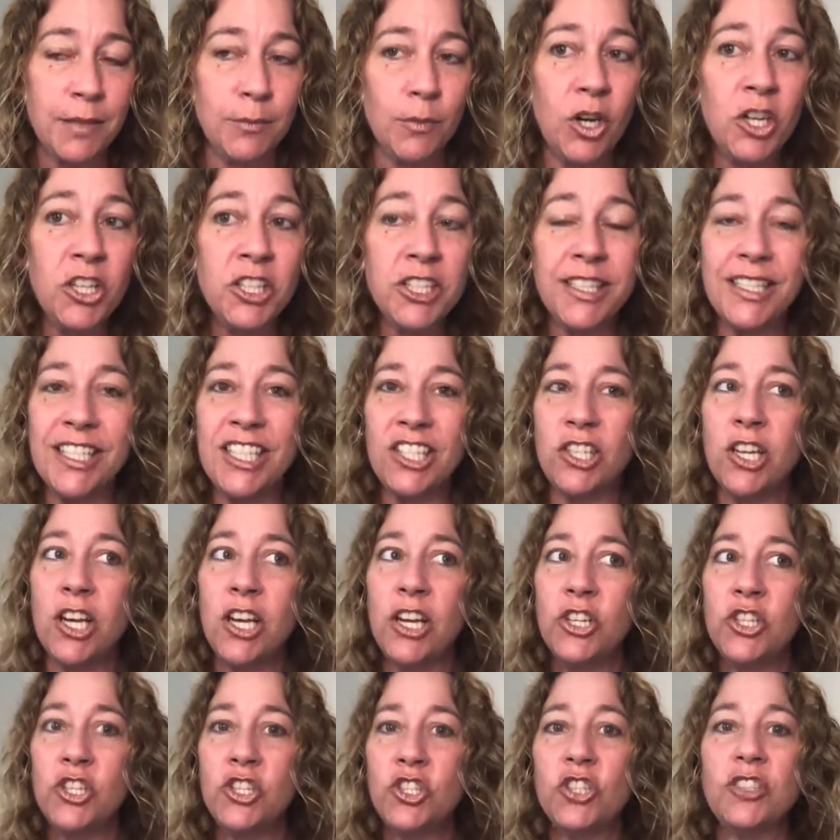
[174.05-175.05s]
Marketing
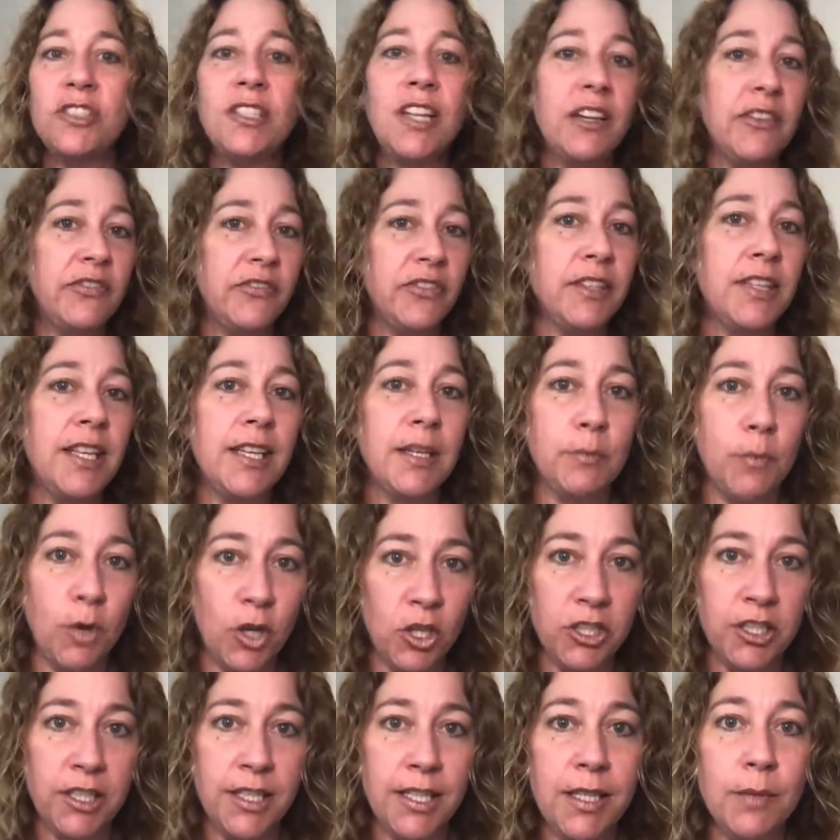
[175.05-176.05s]
should not feel like
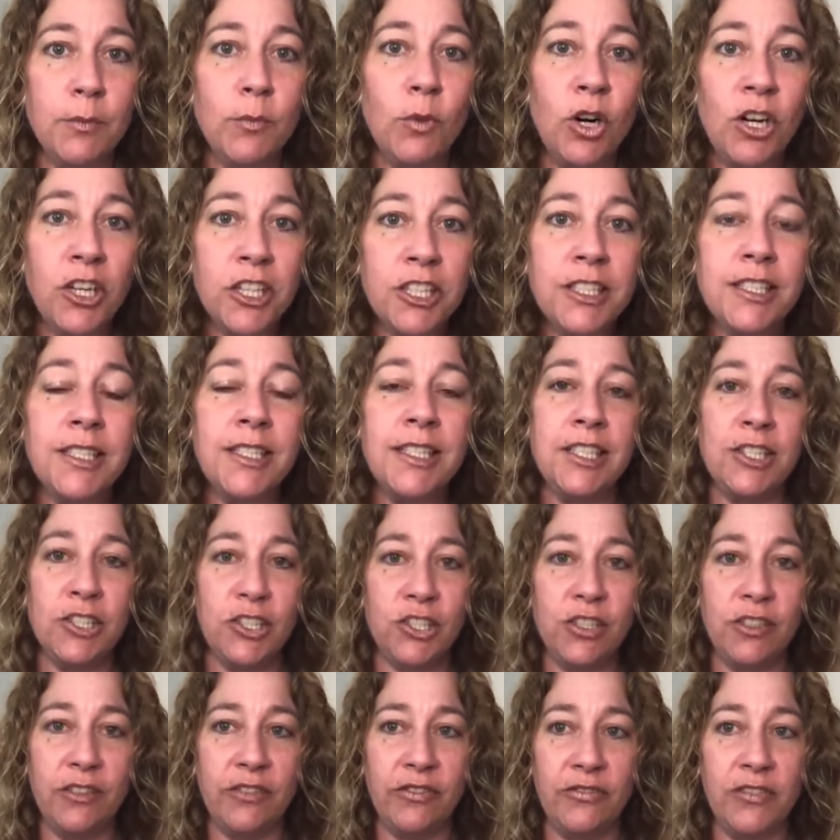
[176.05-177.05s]
marketing. Marketing
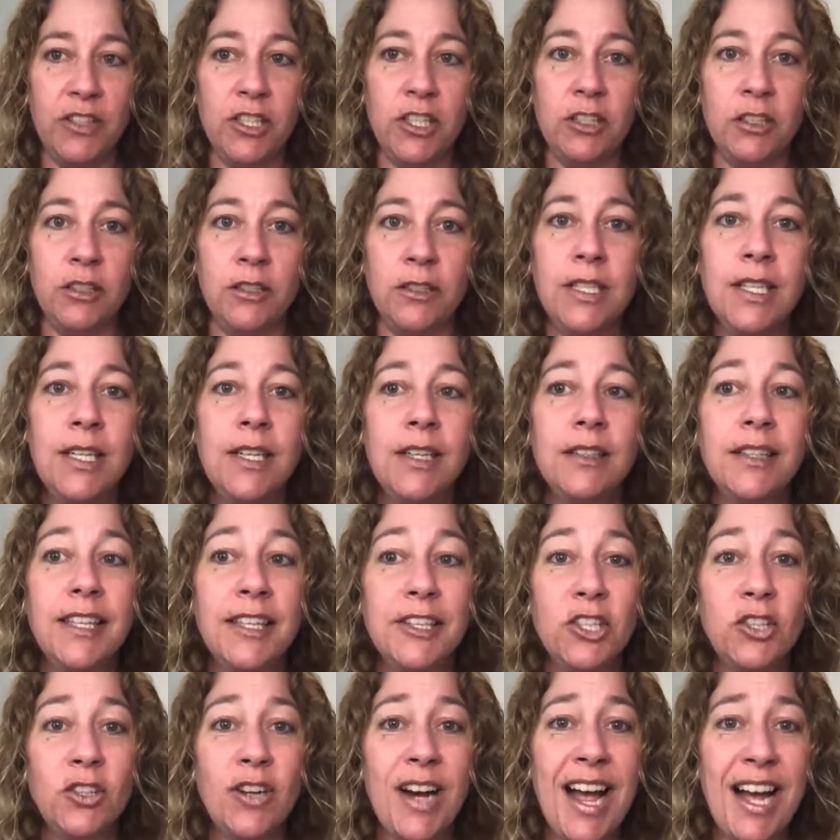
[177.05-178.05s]
should feel
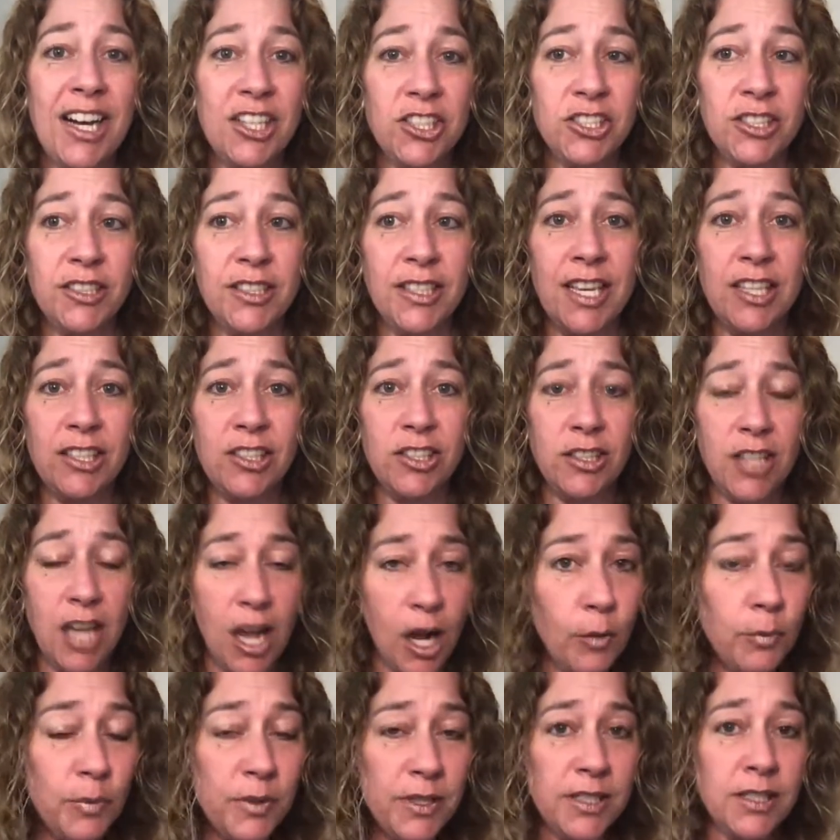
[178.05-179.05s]
like you're actually
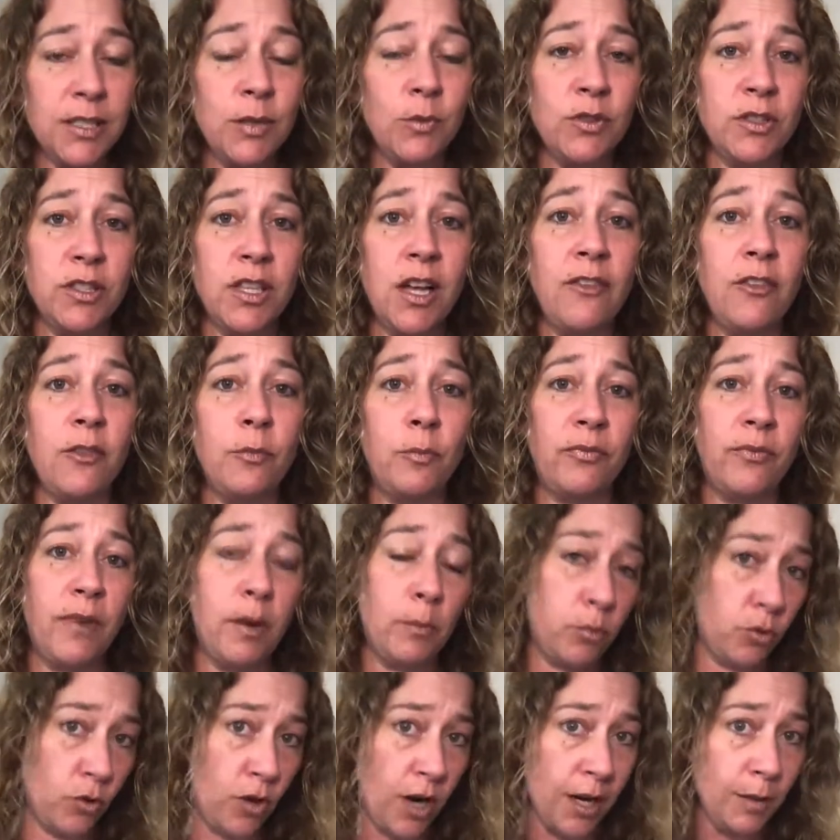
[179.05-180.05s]
helping someone solve a
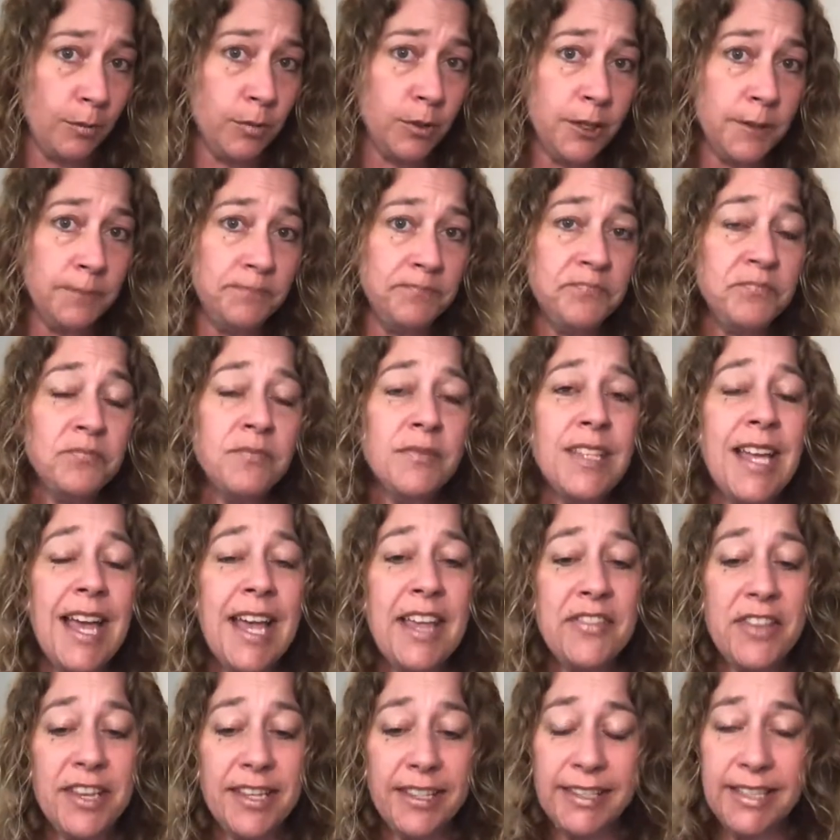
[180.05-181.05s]
problem,
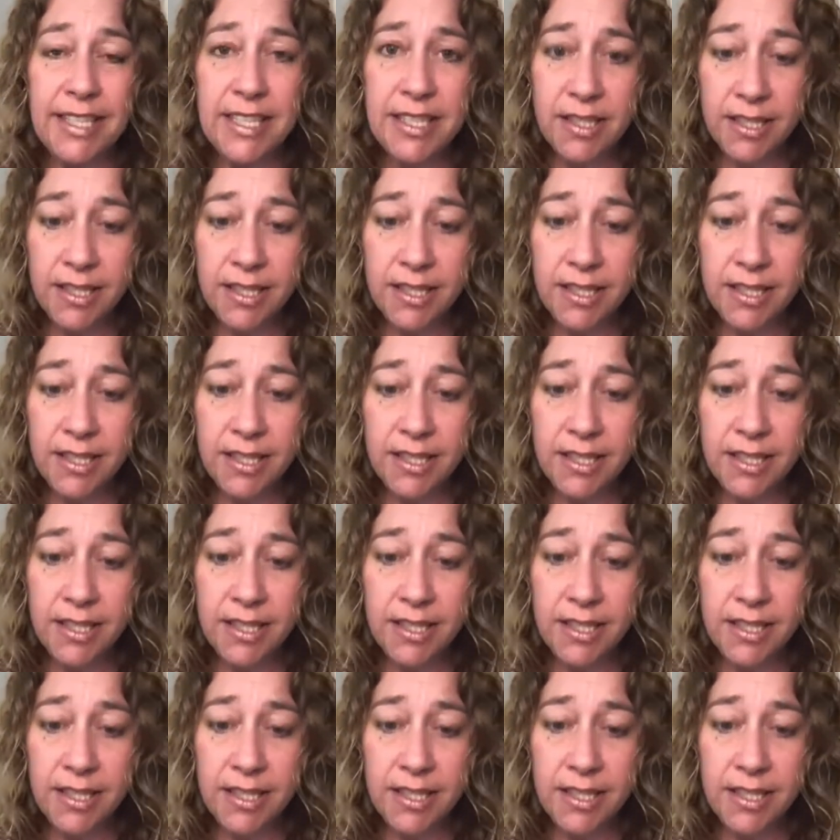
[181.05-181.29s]
and they get